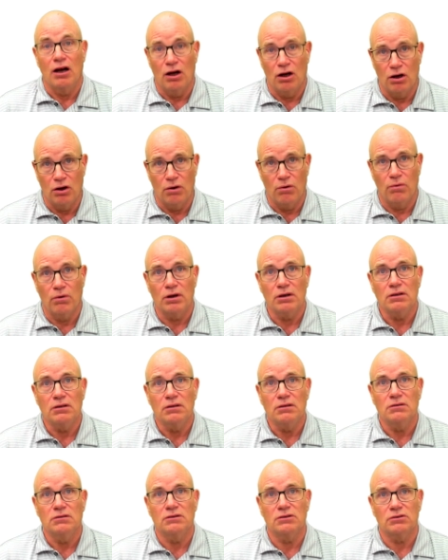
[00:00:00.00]
lower
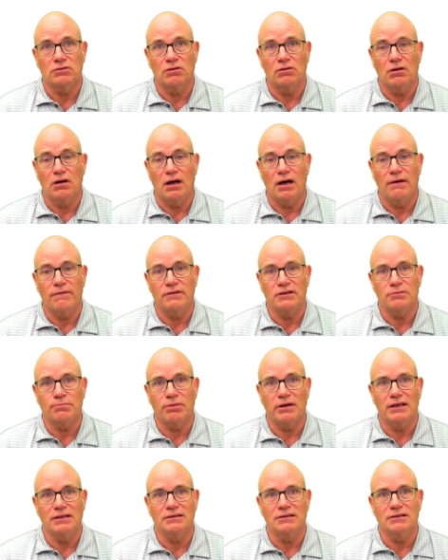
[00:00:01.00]
so harvest
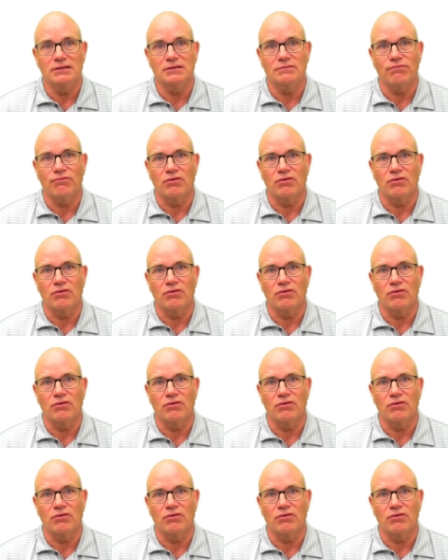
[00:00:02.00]
prices.